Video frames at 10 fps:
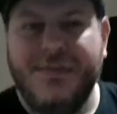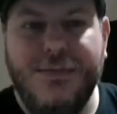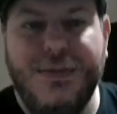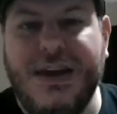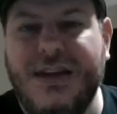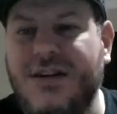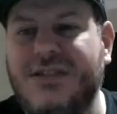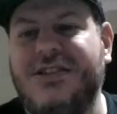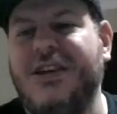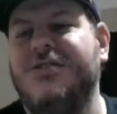Being
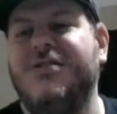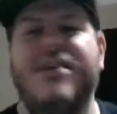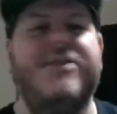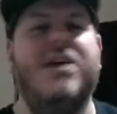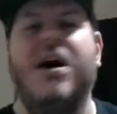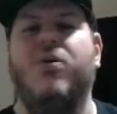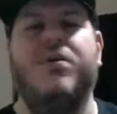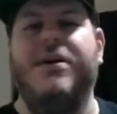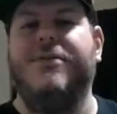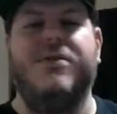a 6 or 7
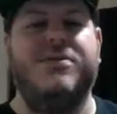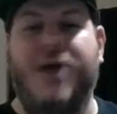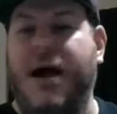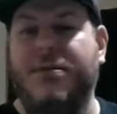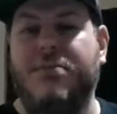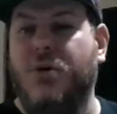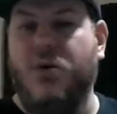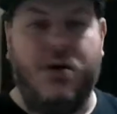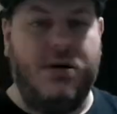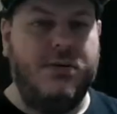hour difference, probably
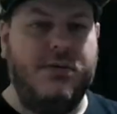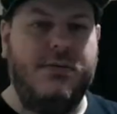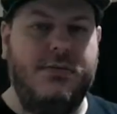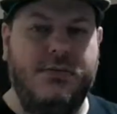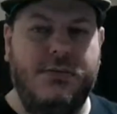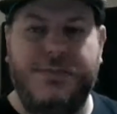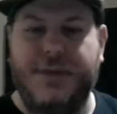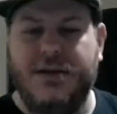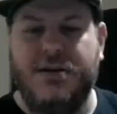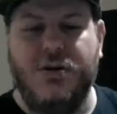more,
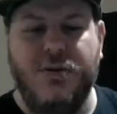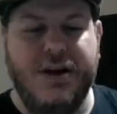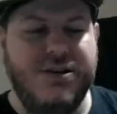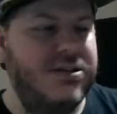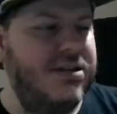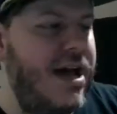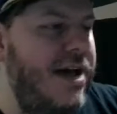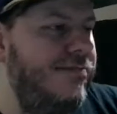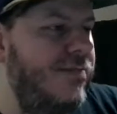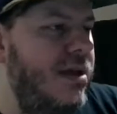depending on where she's
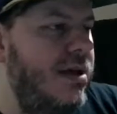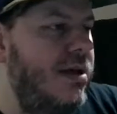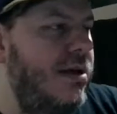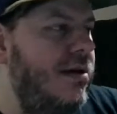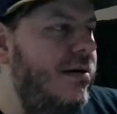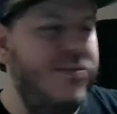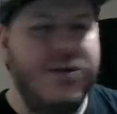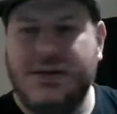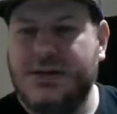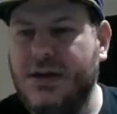at.
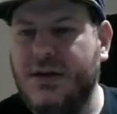But